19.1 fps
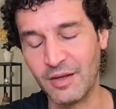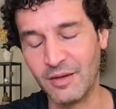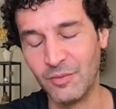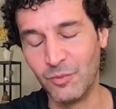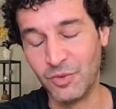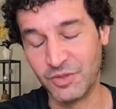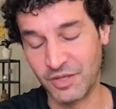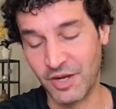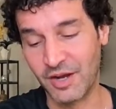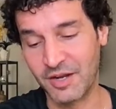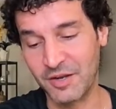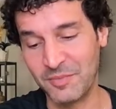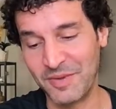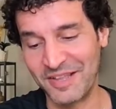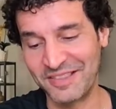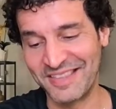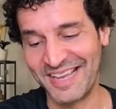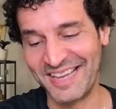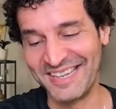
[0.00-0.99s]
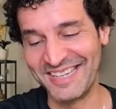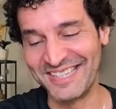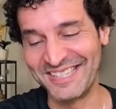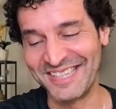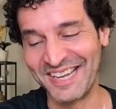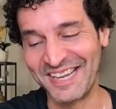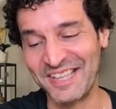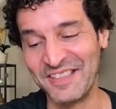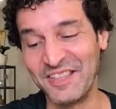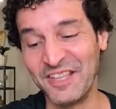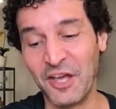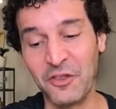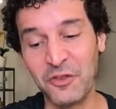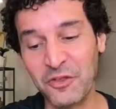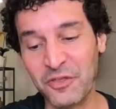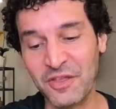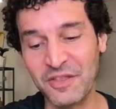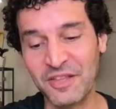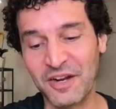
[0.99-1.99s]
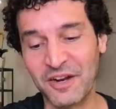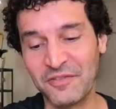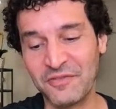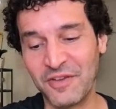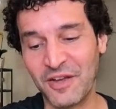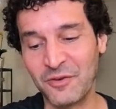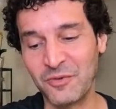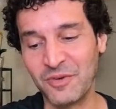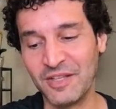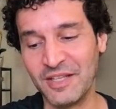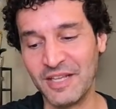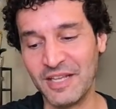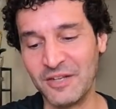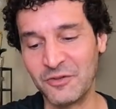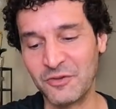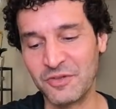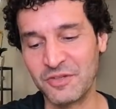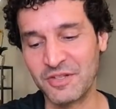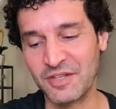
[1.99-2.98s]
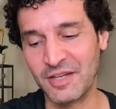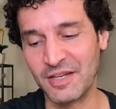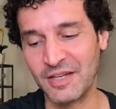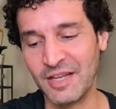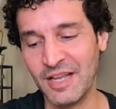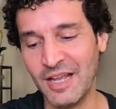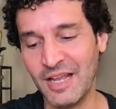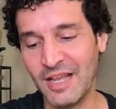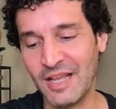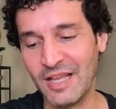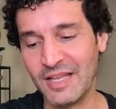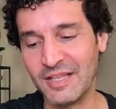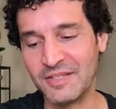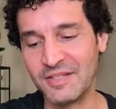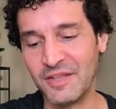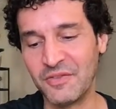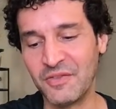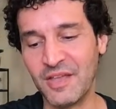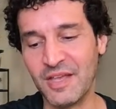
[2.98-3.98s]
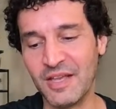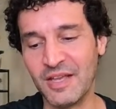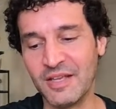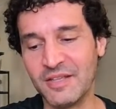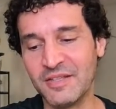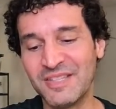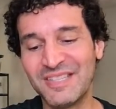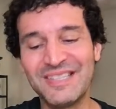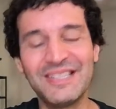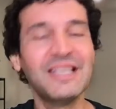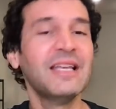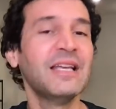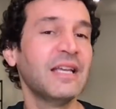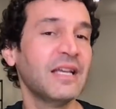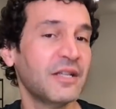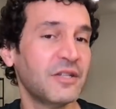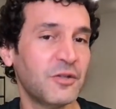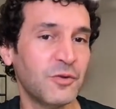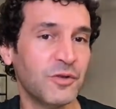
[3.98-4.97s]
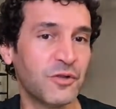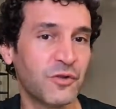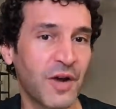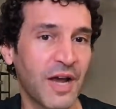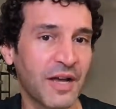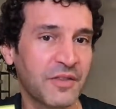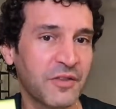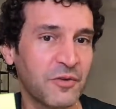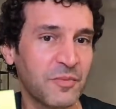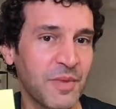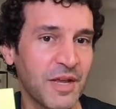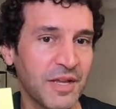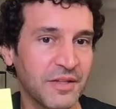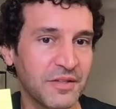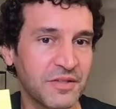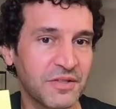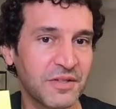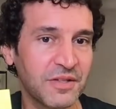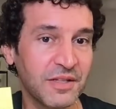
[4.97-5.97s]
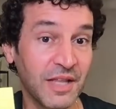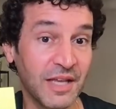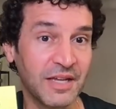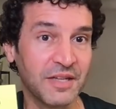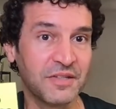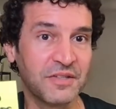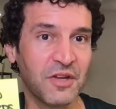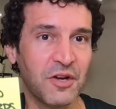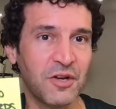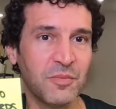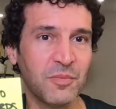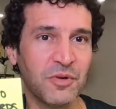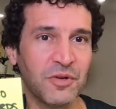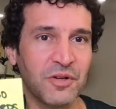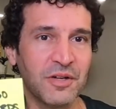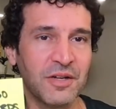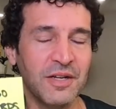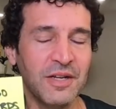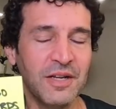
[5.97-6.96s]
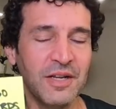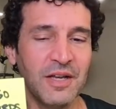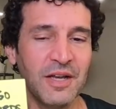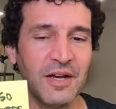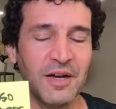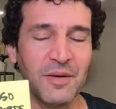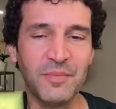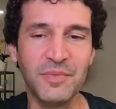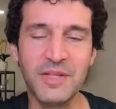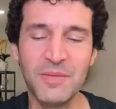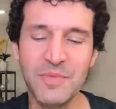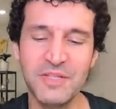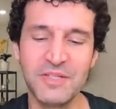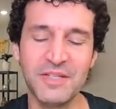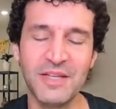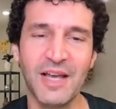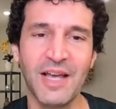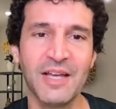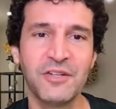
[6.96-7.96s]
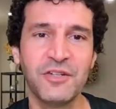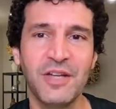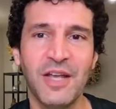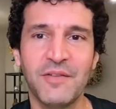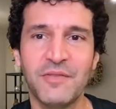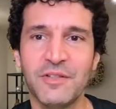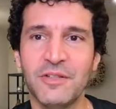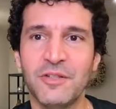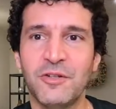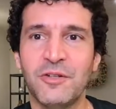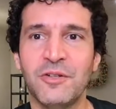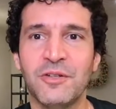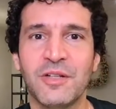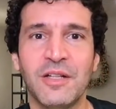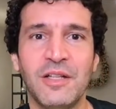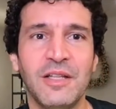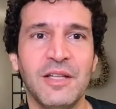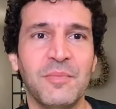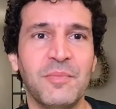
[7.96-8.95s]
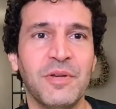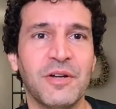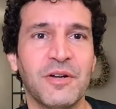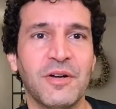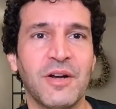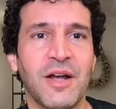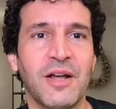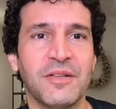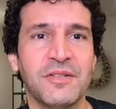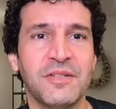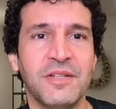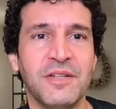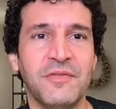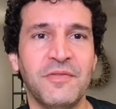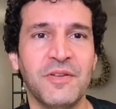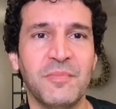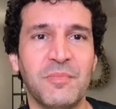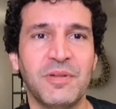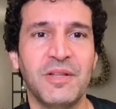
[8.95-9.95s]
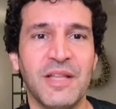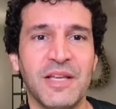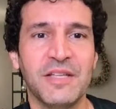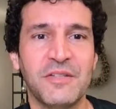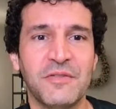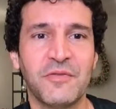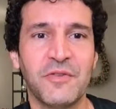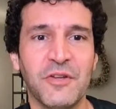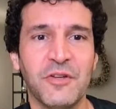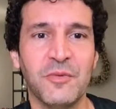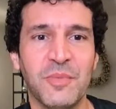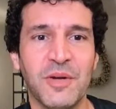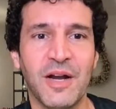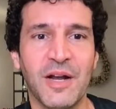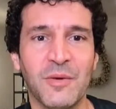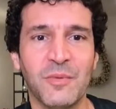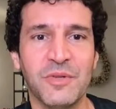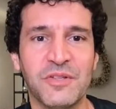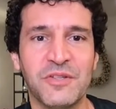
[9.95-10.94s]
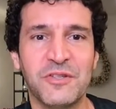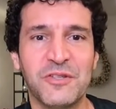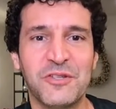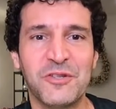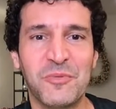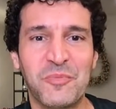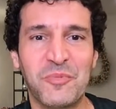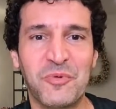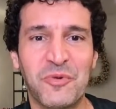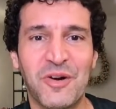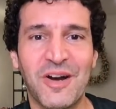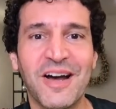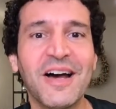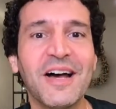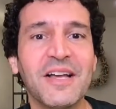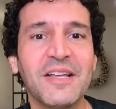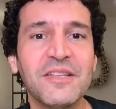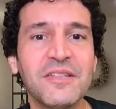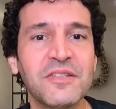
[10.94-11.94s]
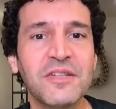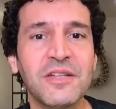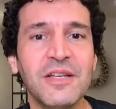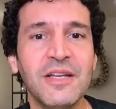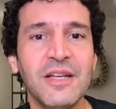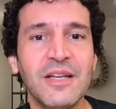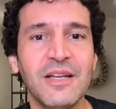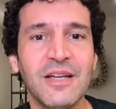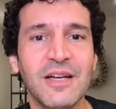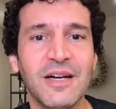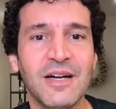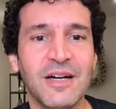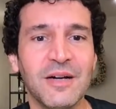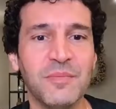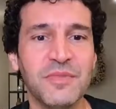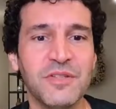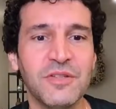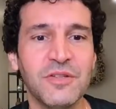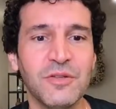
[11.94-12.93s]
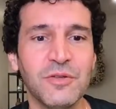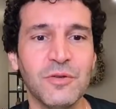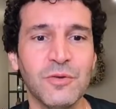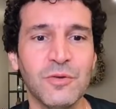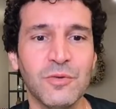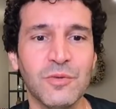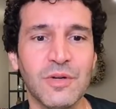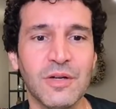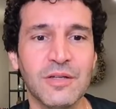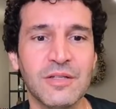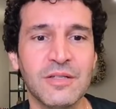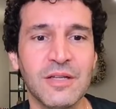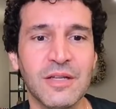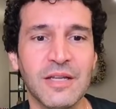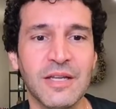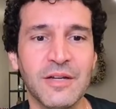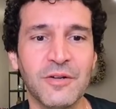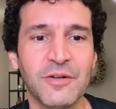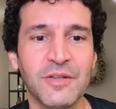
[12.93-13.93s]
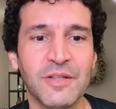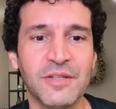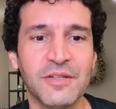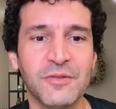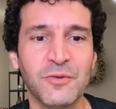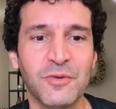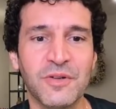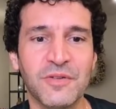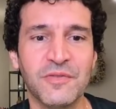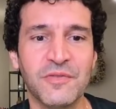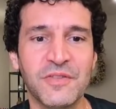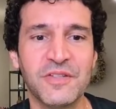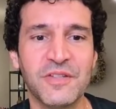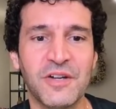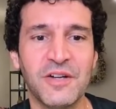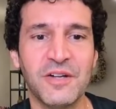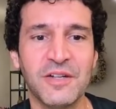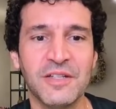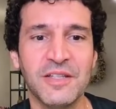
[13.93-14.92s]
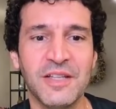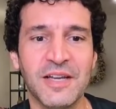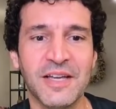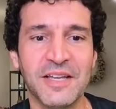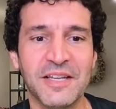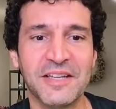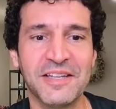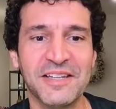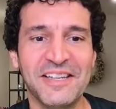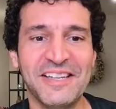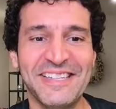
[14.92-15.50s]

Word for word: we'll talk about that in a second. The other thing that I found really interesting is that they sing to attract their mates, like a songbird. Let me see. I actually have a little clip here. I'll see if it plays for you, but I was surprised to hear this sort of song-like